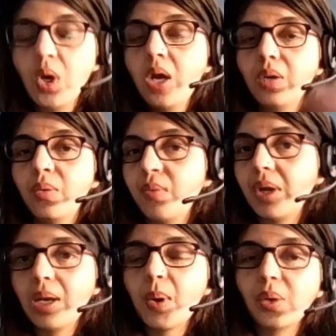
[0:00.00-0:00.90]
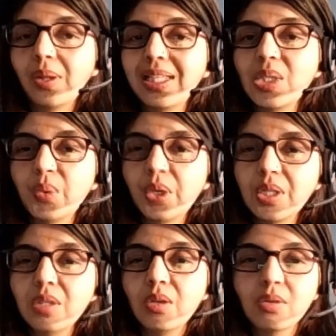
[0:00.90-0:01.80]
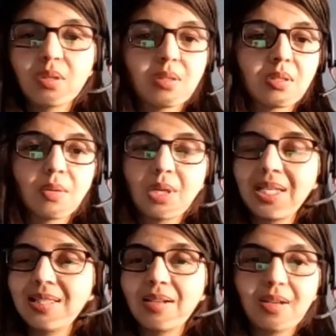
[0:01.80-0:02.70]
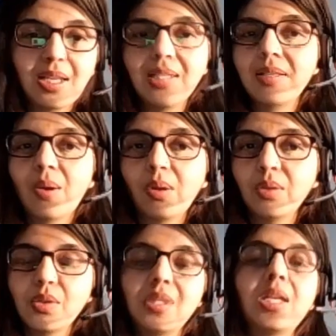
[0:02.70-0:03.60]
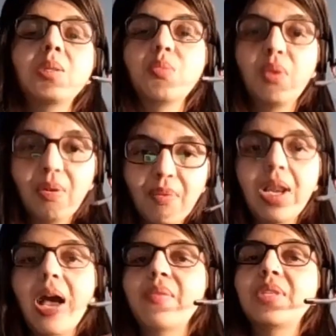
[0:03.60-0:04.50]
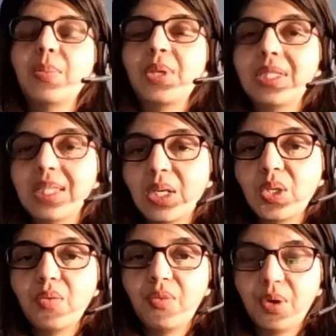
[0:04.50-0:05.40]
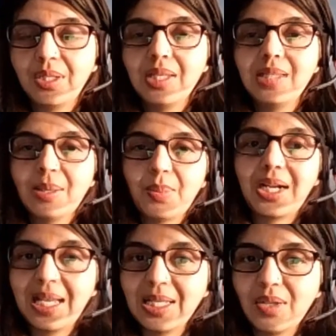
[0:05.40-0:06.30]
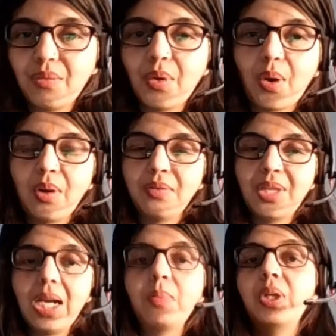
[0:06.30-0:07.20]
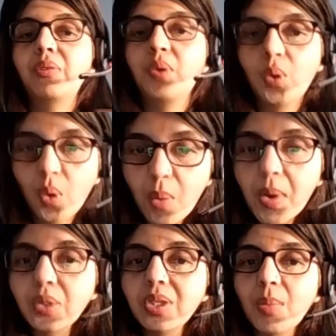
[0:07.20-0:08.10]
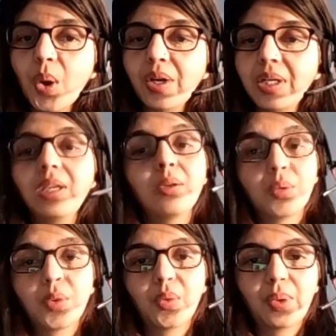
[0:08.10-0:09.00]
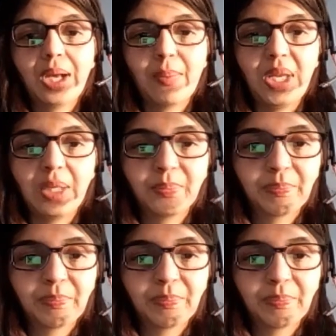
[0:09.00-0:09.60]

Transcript: Don't worry about all these words, user stories and release and all those things. We will have separate section for this, separate lesson for all of that, but if you know about them already, you know what I mean.